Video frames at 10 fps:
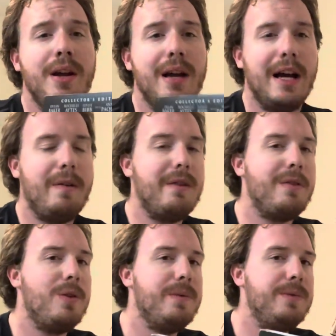
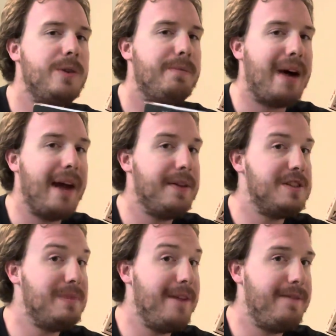However, your mileage
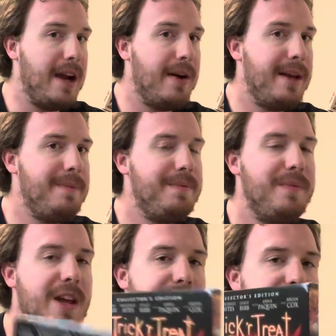may vary.
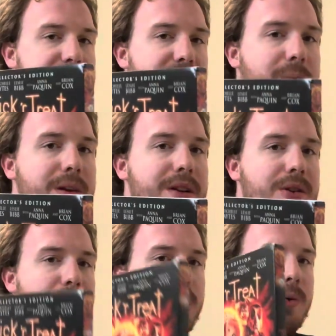If you're someone
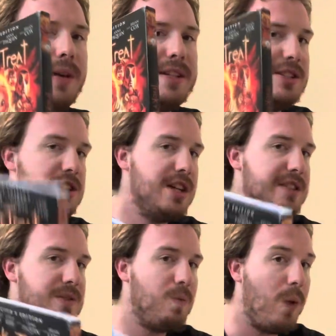who is
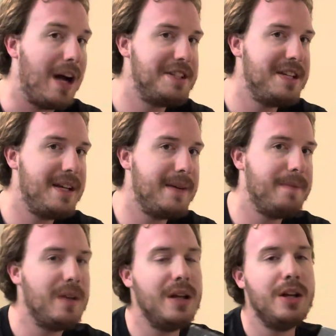just watching
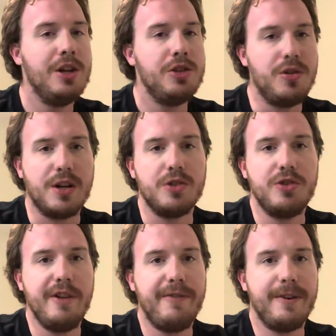Trick or
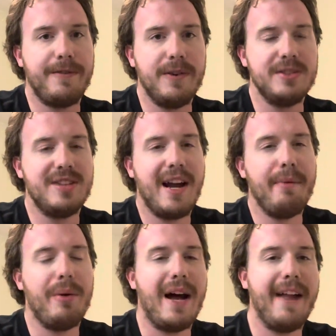Treat for the first time, I
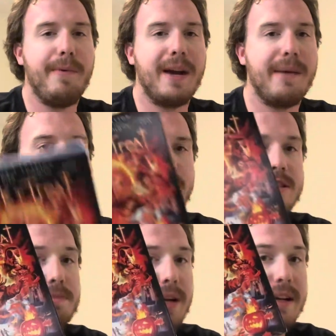would highly recommend
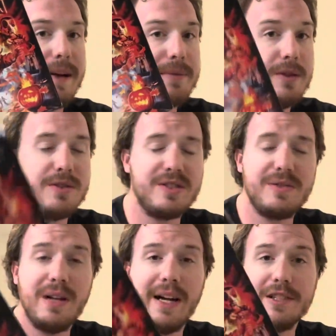just picking up this
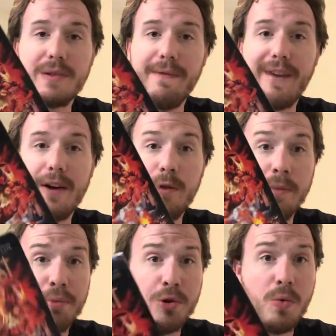Scream Factory
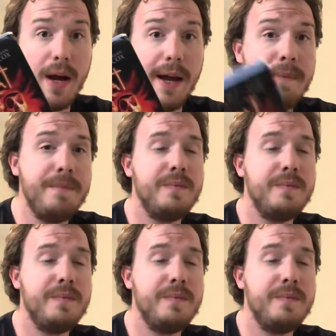Blu-ray,